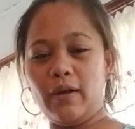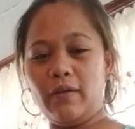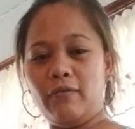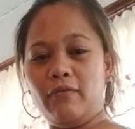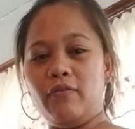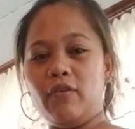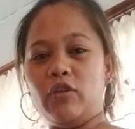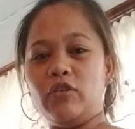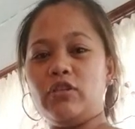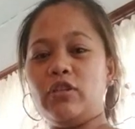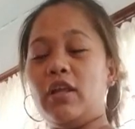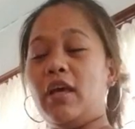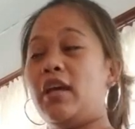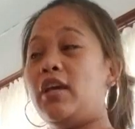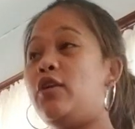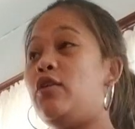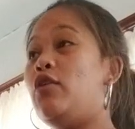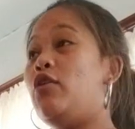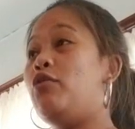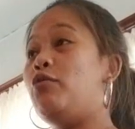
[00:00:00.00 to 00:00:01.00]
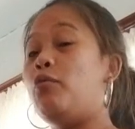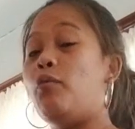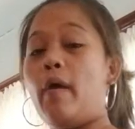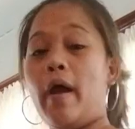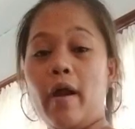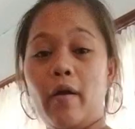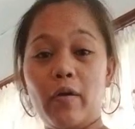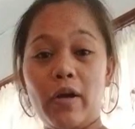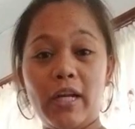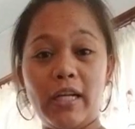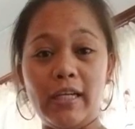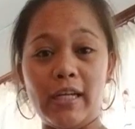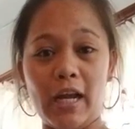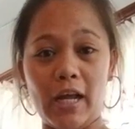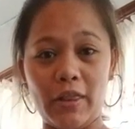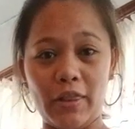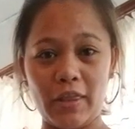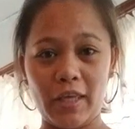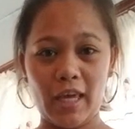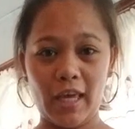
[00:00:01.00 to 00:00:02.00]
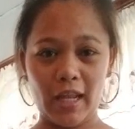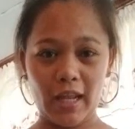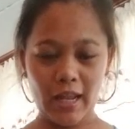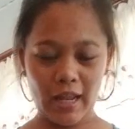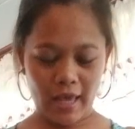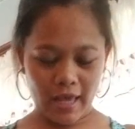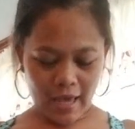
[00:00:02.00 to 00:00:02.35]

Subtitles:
It feels like you're wearing nothing,